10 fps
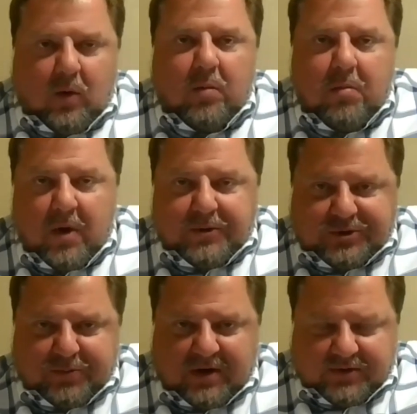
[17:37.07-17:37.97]
On
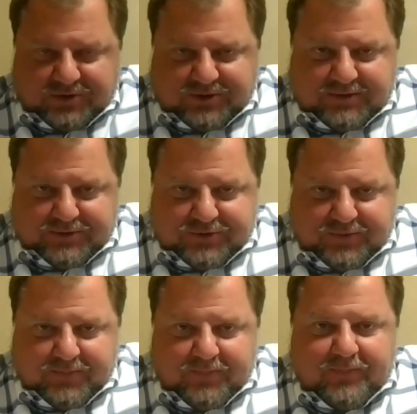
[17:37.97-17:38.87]
most
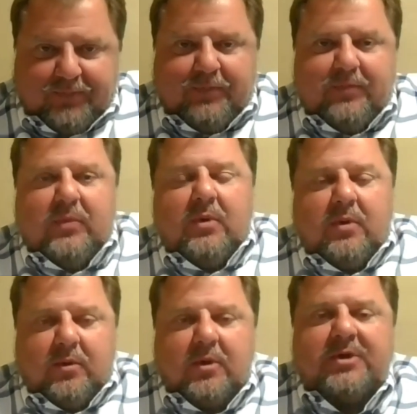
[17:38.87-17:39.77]
policies,
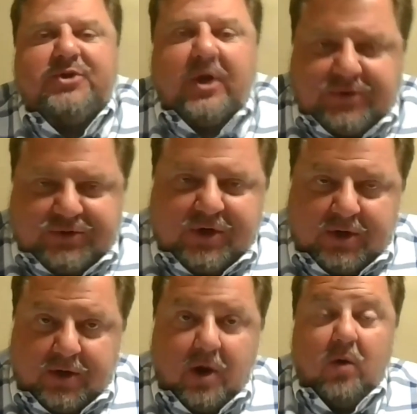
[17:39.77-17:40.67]
the adjuster is going
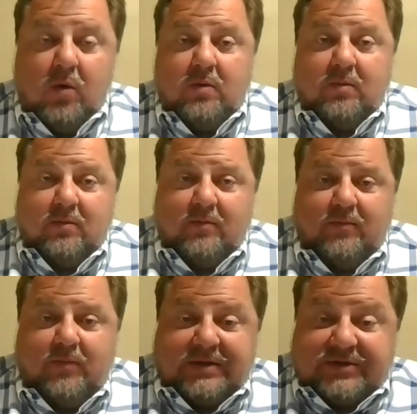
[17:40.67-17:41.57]
to know
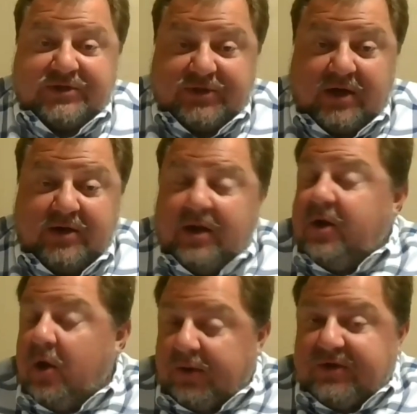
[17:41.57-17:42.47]
and
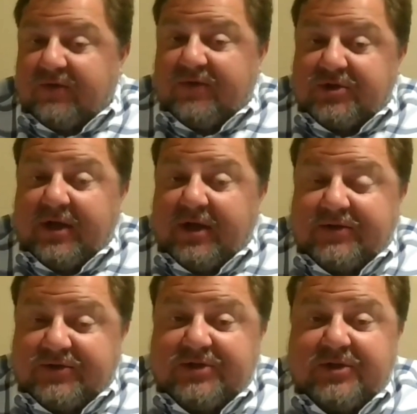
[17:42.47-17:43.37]
notice if there's an
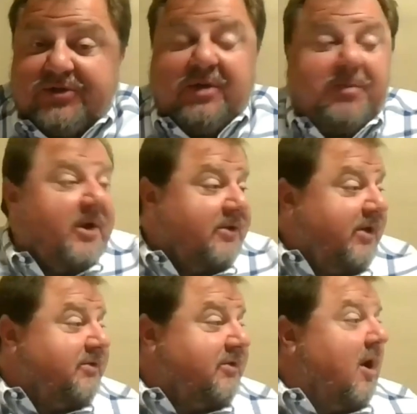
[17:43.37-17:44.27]
inconsistency, because
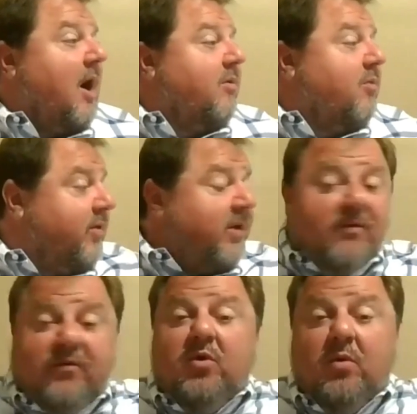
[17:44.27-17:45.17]
he's got within
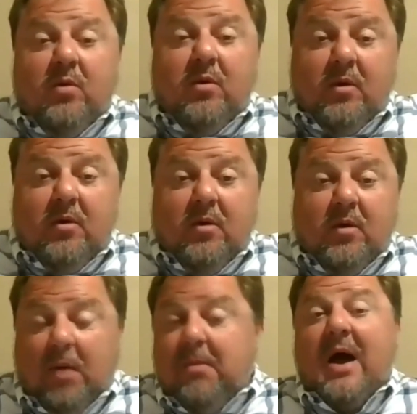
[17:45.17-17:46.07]

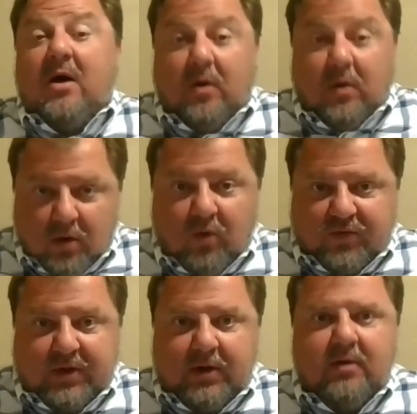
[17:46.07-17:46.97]
a mile,
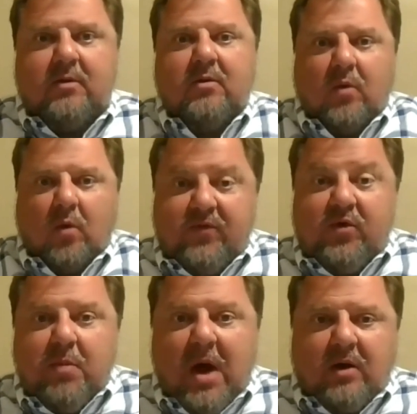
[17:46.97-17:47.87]
hopefully, or a
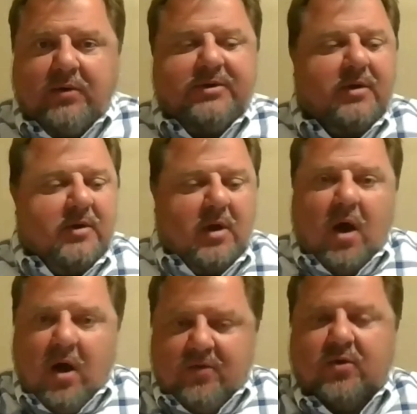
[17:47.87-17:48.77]
few miles,
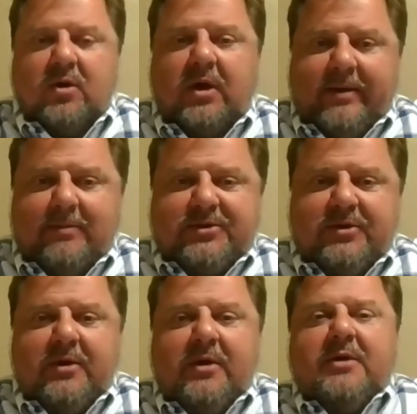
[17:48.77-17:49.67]
other claims.
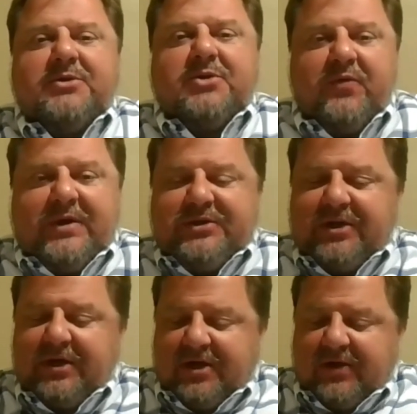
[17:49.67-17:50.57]
So if he's
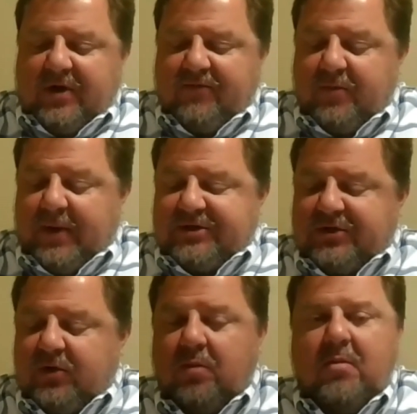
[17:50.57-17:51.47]
seeing different
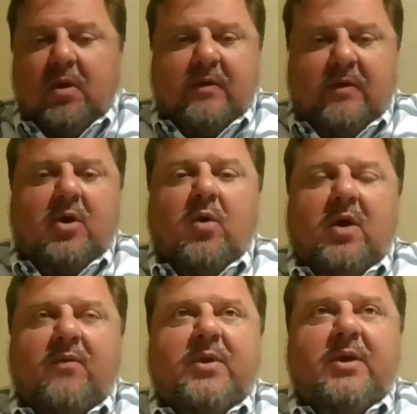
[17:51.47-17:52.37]
information on,
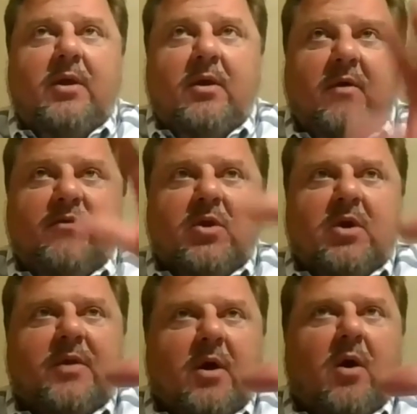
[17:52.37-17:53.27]
if you look
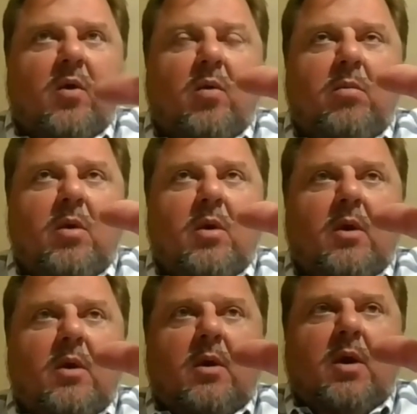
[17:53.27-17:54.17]
at the home
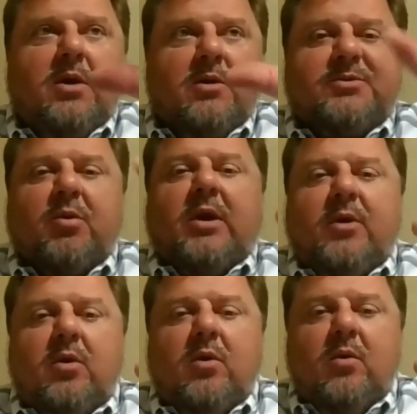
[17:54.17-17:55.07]
and it looks brand
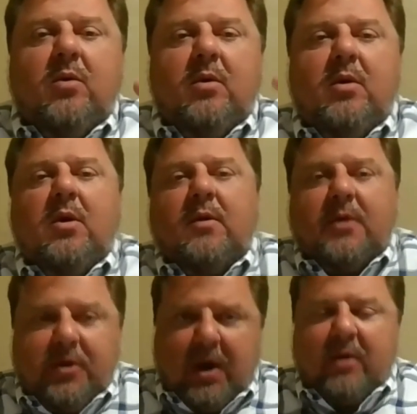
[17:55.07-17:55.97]
new,
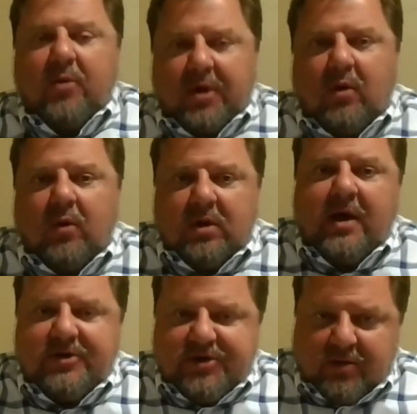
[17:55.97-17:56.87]
then you might want to go
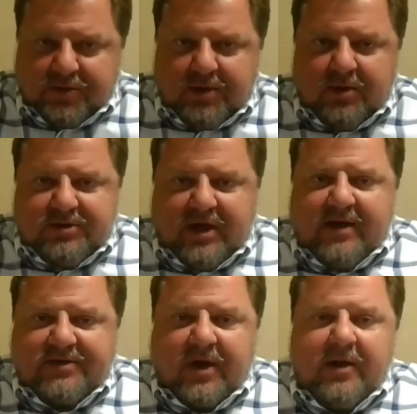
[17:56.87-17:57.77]
online and check with a
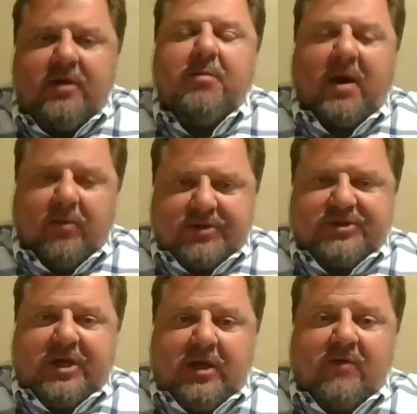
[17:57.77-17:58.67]
tax site. You might want to
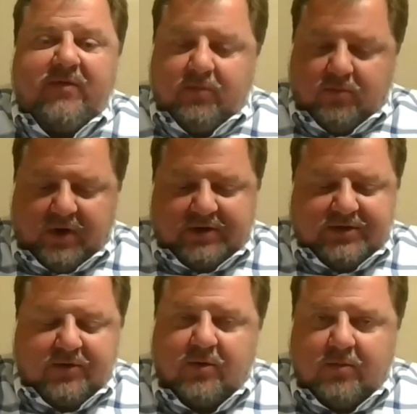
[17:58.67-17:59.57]
see if it is
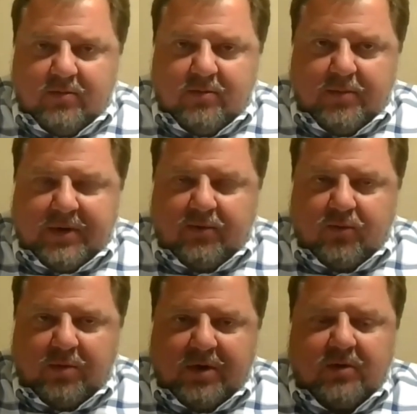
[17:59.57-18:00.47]
either been
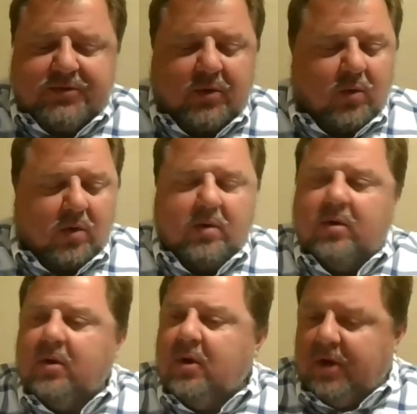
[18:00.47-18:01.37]
rebuilt or
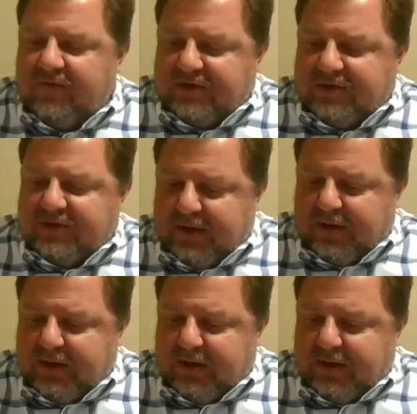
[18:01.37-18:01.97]
if it's